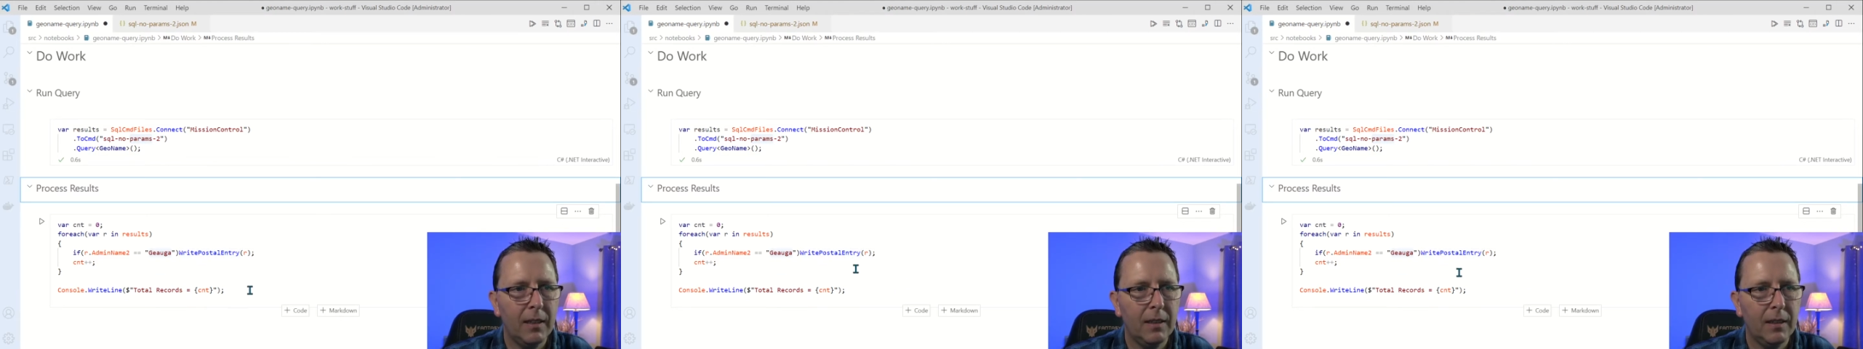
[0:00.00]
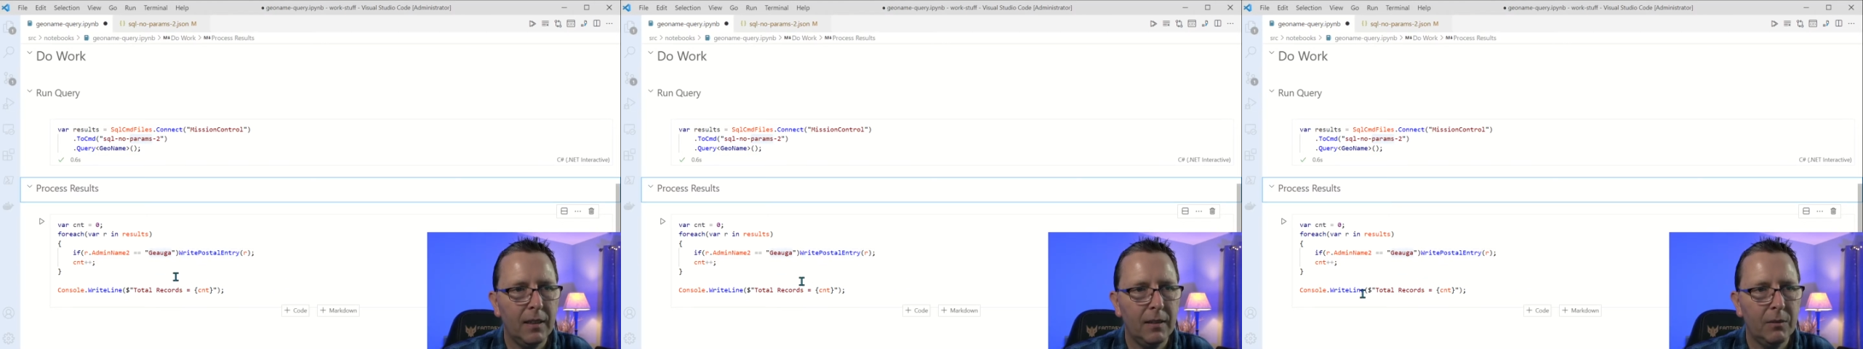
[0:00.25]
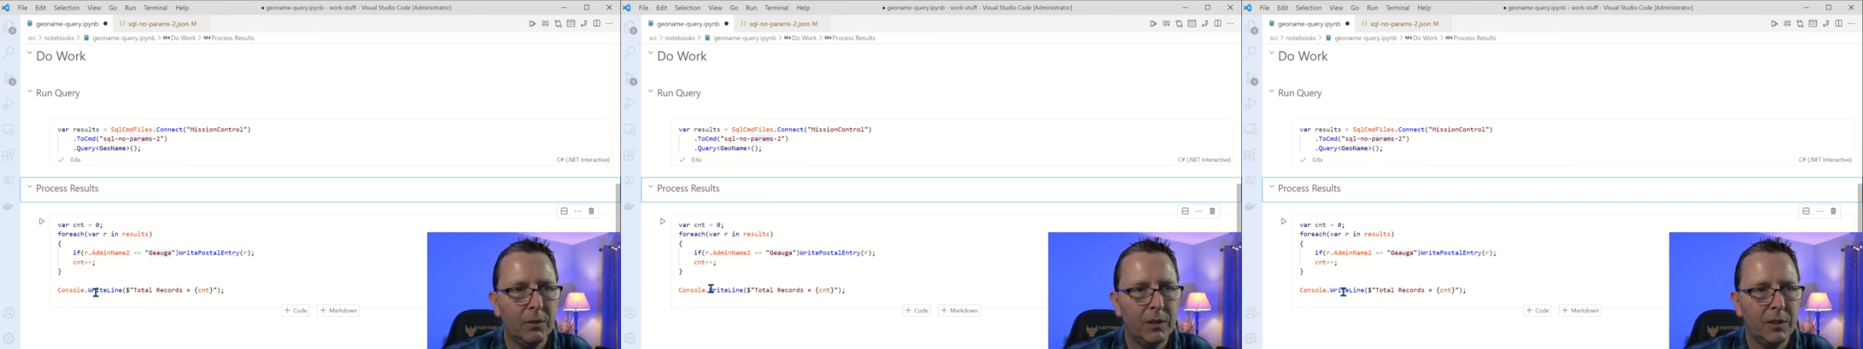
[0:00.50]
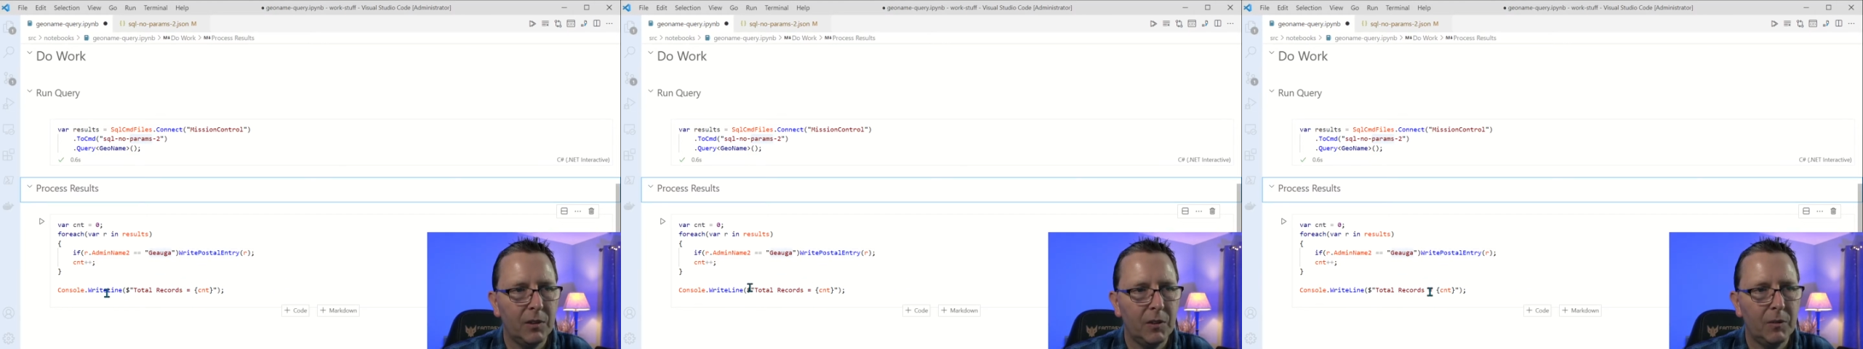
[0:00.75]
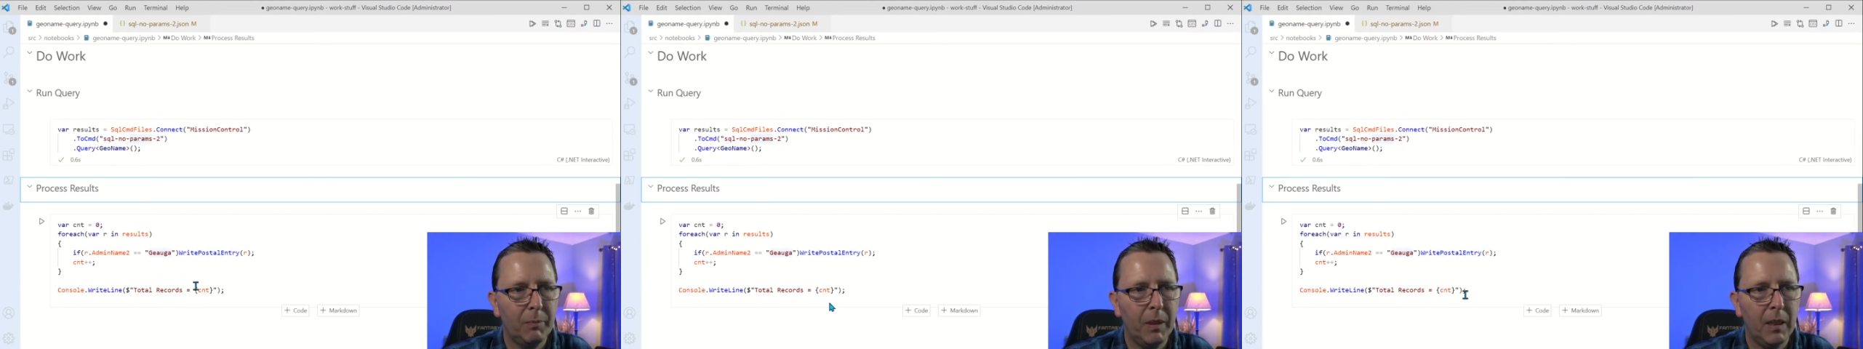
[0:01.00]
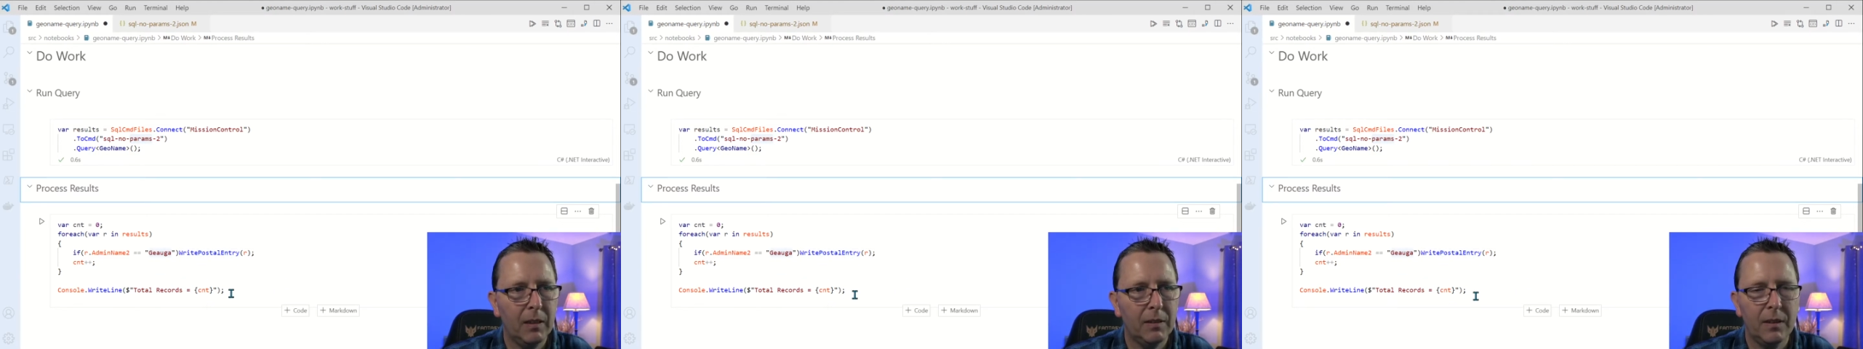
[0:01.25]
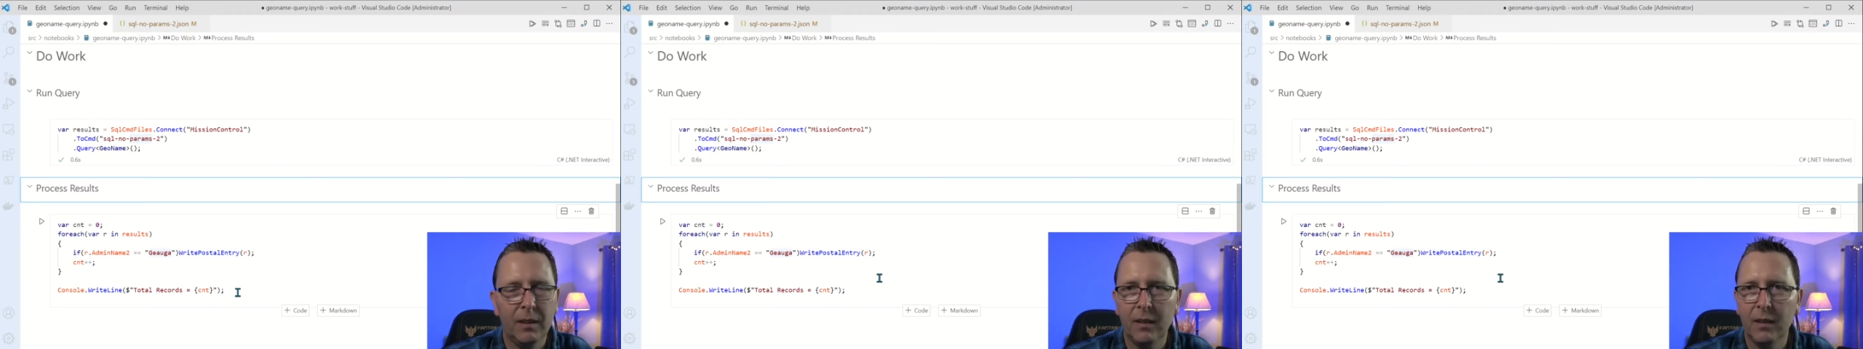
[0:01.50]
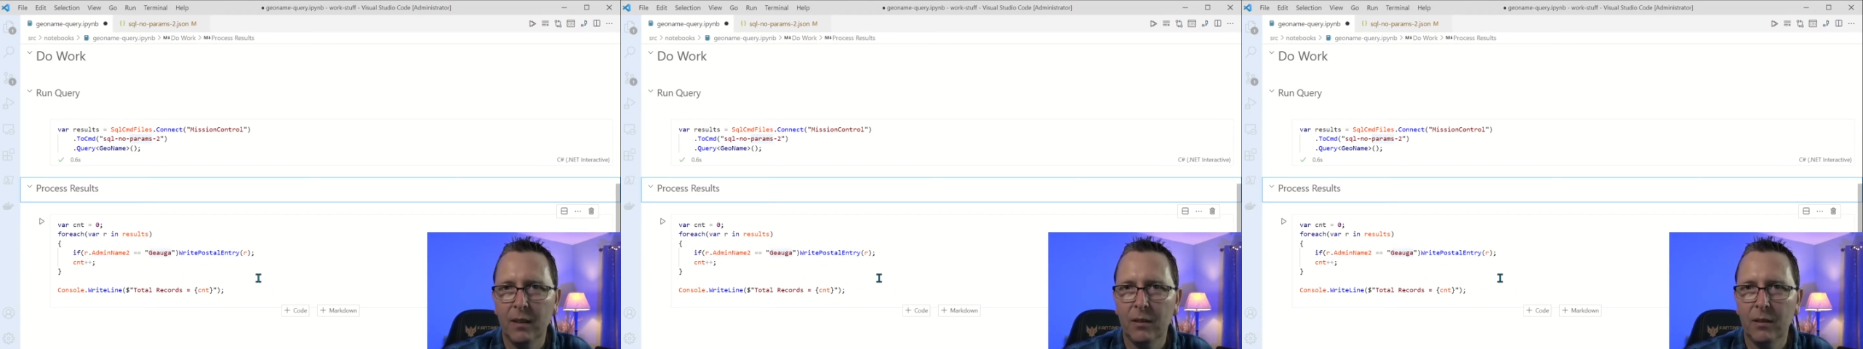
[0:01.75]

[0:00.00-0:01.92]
and then it would just spit out the